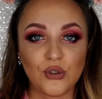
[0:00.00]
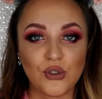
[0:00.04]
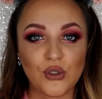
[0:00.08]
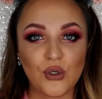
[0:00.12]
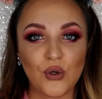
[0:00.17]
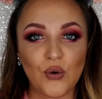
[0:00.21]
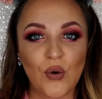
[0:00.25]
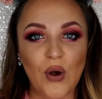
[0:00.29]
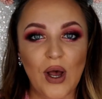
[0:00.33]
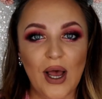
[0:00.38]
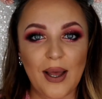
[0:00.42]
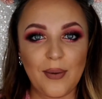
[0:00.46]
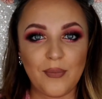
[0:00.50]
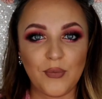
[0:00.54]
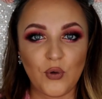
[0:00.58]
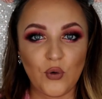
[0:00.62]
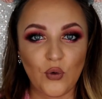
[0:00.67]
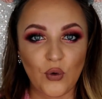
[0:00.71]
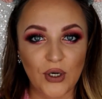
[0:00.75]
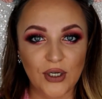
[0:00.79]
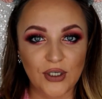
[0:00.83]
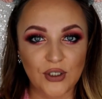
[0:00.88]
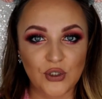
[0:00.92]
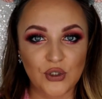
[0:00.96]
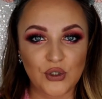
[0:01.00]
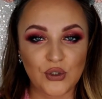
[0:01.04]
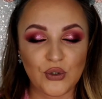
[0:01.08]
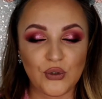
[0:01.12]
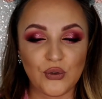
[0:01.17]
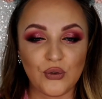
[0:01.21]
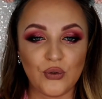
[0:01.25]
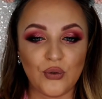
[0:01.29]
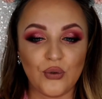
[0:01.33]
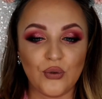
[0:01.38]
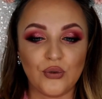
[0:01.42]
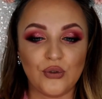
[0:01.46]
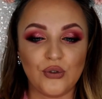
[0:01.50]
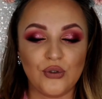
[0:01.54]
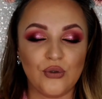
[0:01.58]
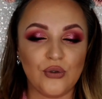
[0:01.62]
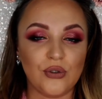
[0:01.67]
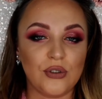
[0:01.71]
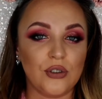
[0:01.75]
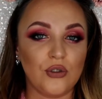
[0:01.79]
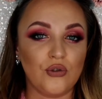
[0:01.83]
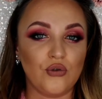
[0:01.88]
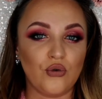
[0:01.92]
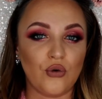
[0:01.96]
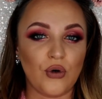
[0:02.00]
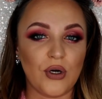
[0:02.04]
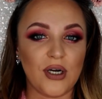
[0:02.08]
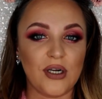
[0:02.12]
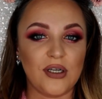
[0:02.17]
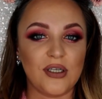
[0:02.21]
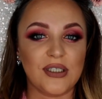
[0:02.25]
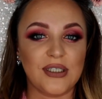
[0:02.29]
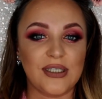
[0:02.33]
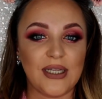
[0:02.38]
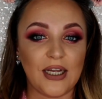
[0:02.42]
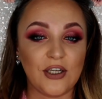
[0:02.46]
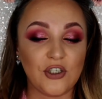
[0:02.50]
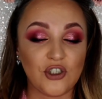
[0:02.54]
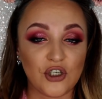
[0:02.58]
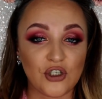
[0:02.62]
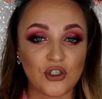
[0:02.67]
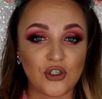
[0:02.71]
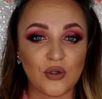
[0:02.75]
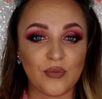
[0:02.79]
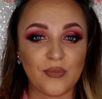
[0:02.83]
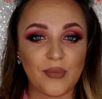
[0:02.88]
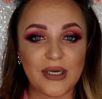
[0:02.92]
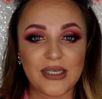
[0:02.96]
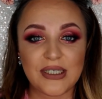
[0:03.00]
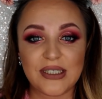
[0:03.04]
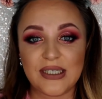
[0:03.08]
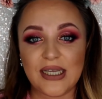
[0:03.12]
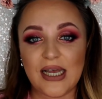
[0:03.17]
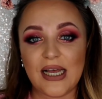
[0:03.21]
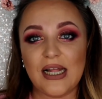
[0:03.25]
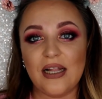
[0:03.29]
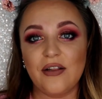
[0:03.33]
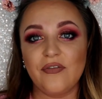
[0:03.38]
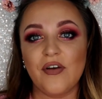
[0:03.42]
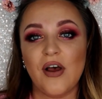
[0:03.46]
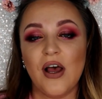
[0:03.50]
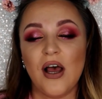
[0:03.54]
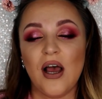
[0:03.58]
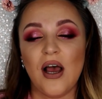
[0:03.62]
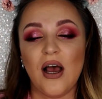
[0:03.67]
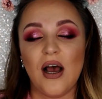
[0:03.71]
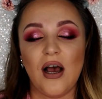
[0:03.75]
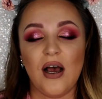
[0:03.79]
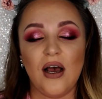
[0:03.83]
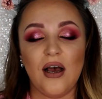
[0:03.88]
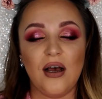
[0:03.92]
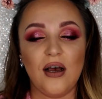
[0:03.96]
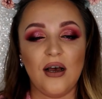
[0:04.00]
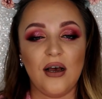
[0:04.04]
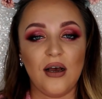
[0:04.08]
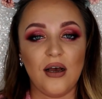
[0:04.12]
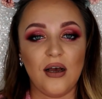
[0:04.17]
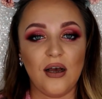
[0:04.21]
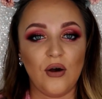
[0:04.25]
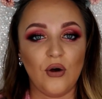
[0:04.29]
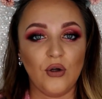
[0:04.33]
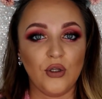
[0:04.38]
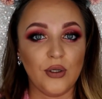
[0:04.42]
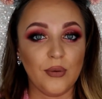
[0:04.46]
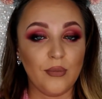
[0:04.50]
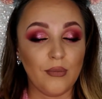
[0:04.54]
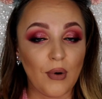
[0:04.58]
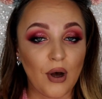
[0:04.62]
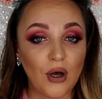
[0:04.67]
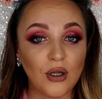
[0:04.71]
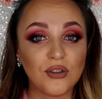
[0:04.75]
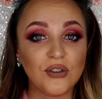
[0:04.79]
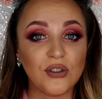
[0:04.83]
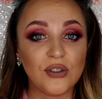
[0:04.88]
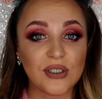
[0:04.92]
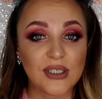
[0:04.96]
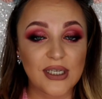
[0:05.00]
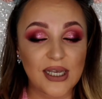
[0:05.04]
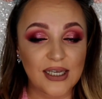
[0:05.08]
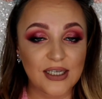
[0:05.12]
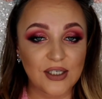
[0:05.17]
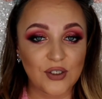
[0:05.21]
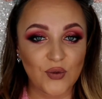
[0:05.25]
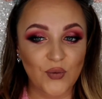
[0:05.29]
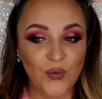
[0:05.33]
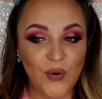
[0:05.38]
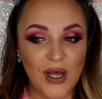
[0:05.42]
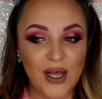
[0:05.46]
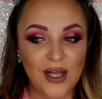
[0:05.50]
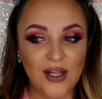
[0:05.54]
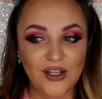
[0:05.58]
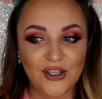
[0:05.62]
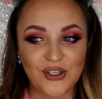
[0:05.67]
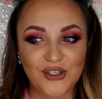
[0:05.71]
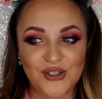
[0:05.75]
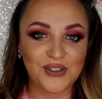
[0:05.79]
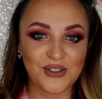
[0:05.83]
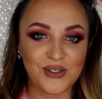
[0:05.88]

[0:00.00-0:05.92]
Also, I'm going to do tutorials not just on myself, on the models as well.